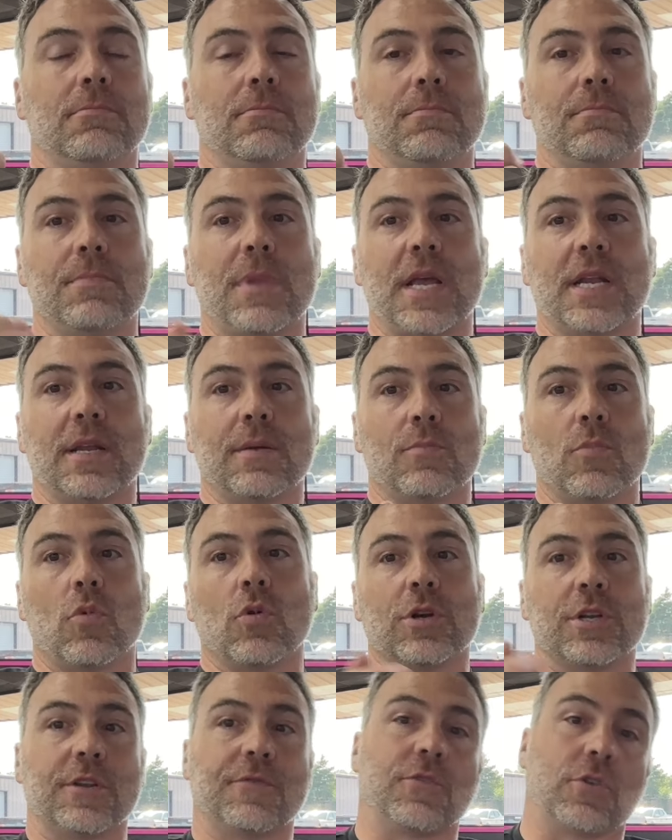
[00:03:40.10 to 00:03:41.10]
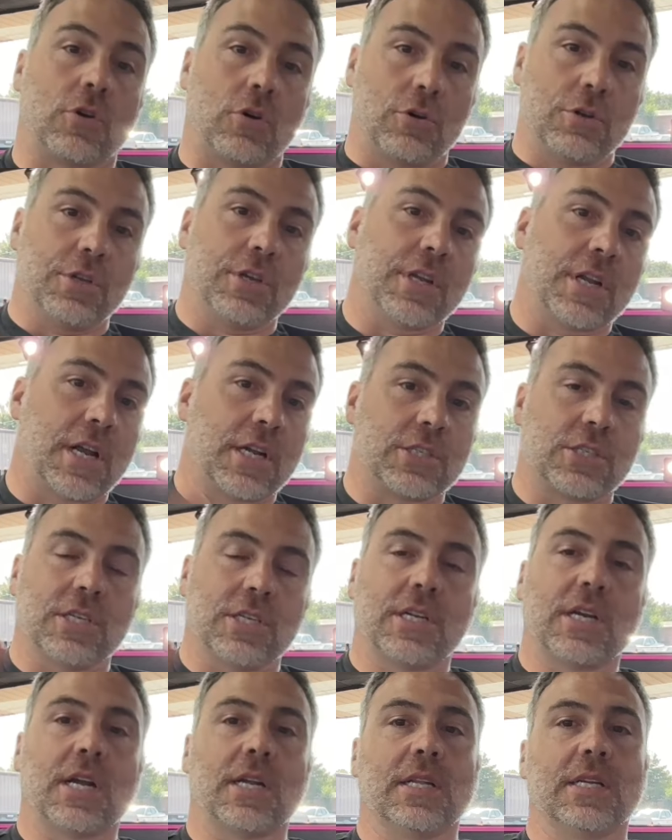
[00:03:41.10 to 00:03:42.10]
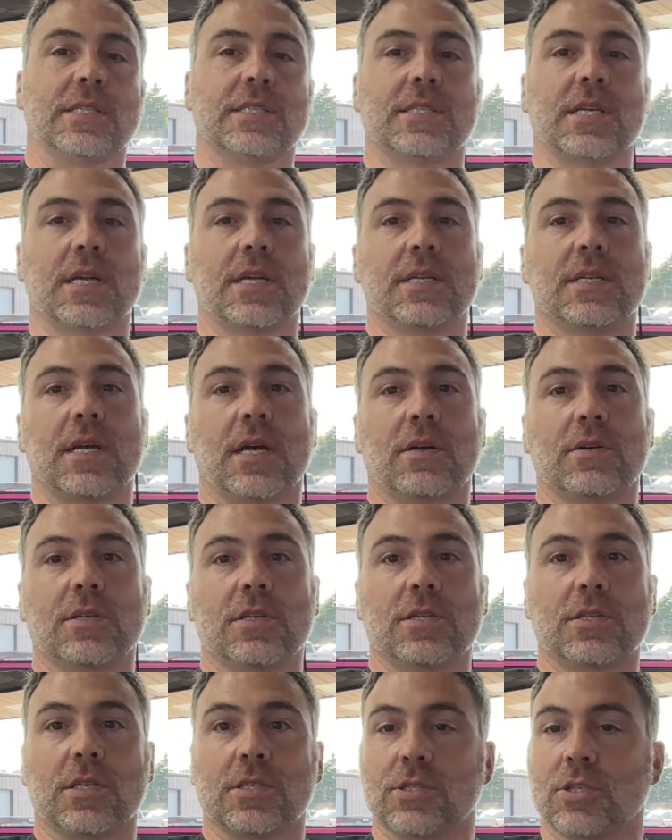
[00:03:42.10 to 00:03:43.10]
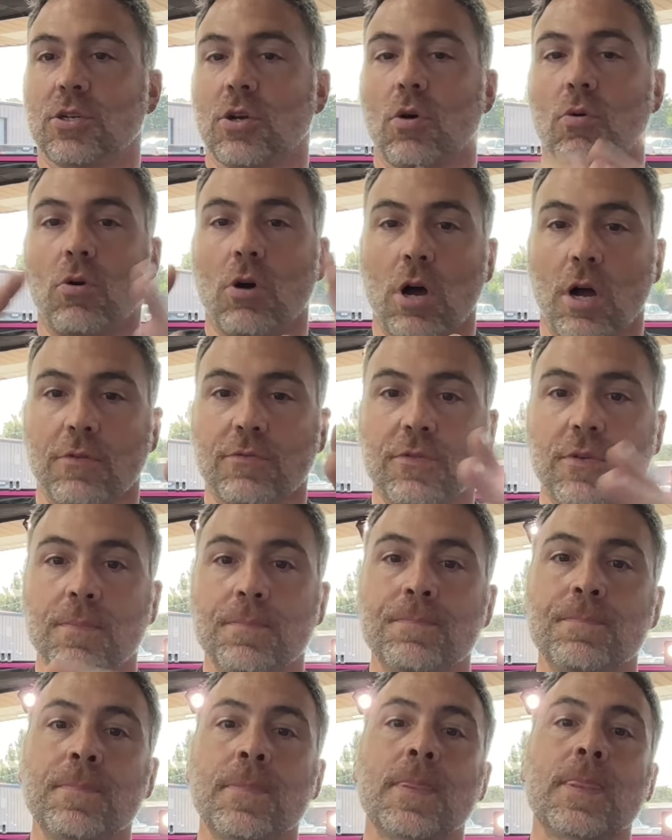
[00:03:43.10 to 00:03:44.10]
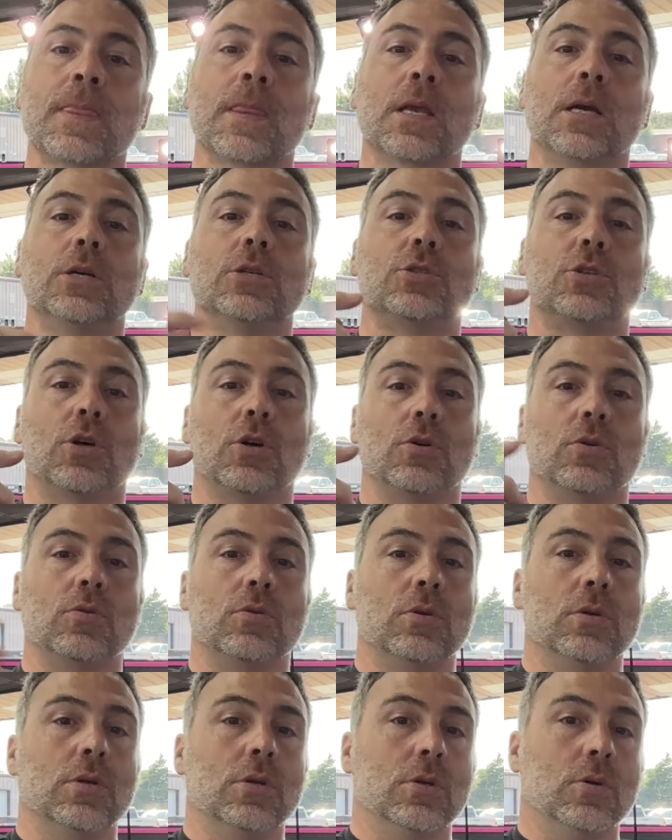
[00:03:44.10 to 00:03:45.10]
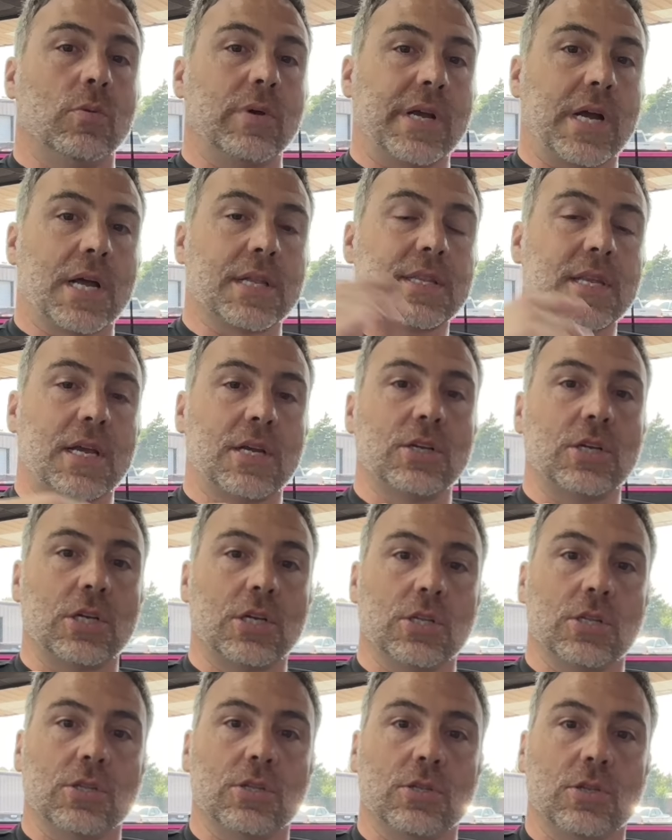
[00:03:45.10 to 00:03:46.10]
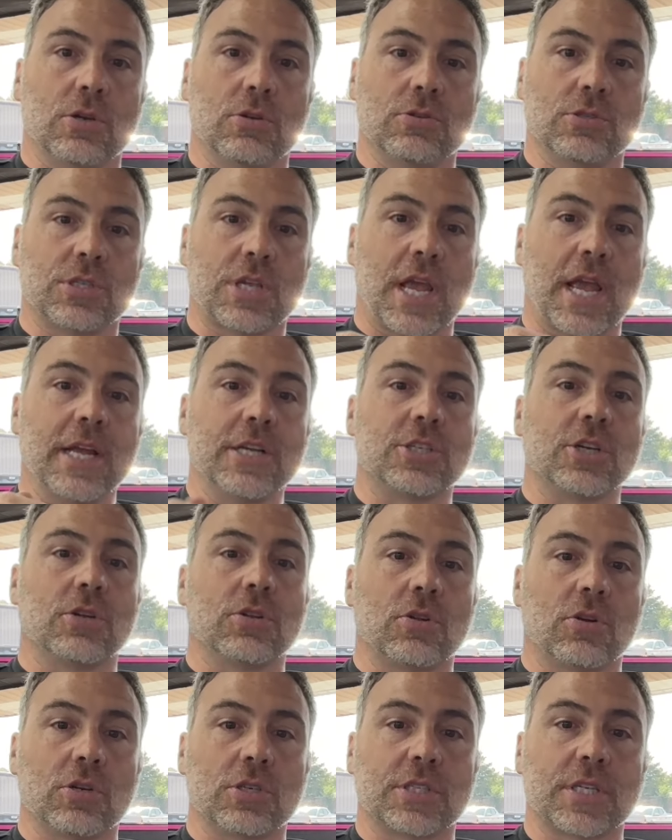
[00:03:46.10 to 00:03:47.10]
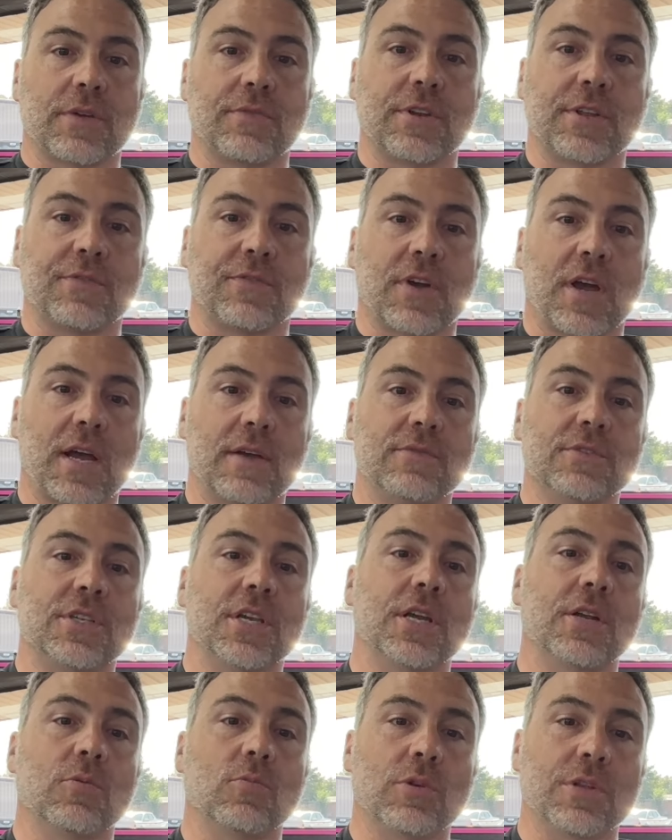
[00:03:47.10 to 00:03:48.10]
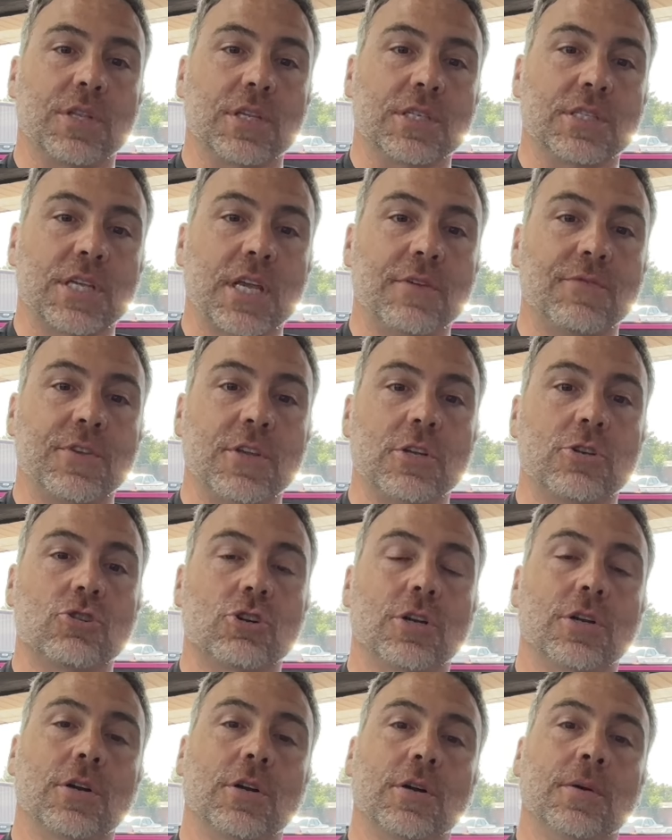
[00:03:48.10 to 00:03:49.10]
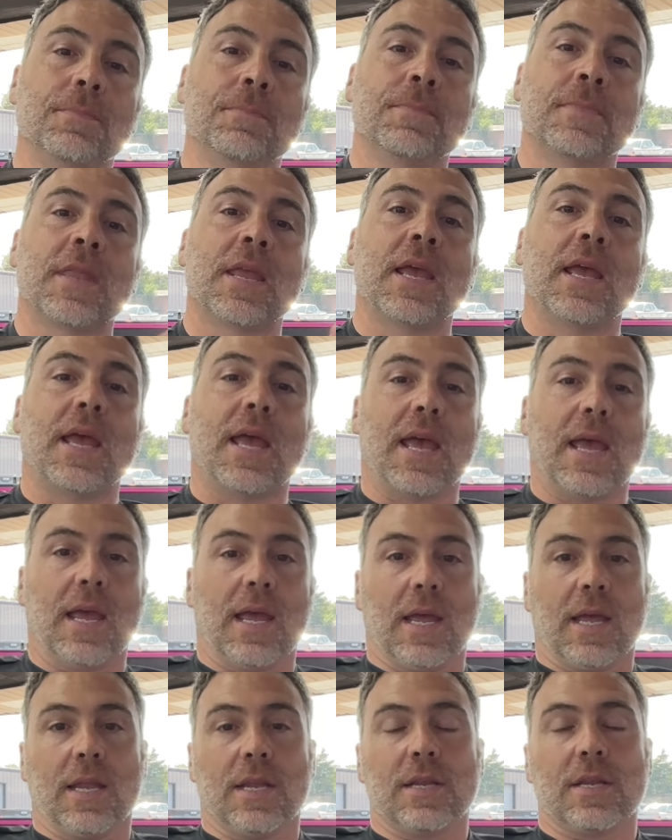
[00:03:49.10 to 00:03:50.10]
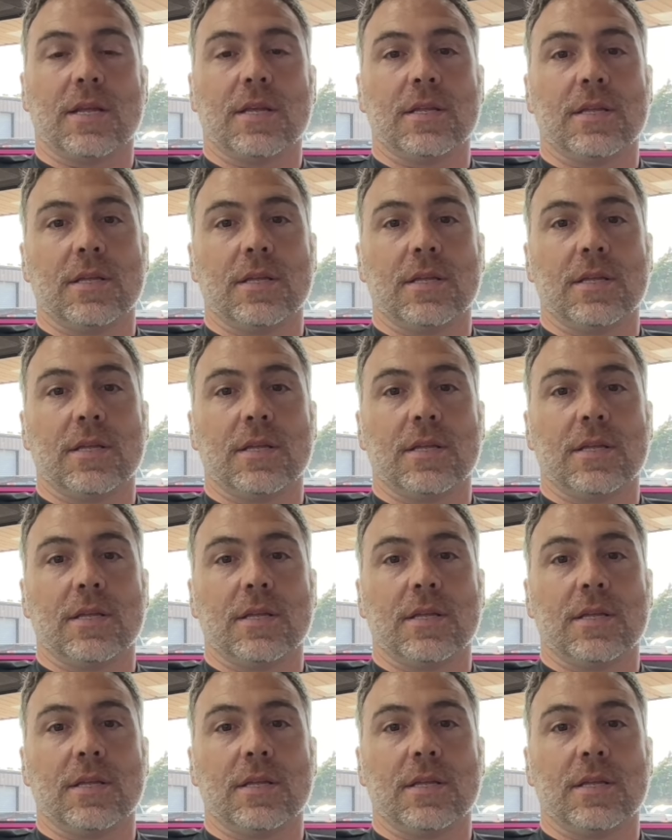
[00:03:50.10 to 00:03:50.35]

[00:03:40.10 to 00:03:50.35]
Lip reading: made it more difficult. You can actually kind of like set it down and it doesn't go off. So we got those HLR 75s in with the safety trigger, and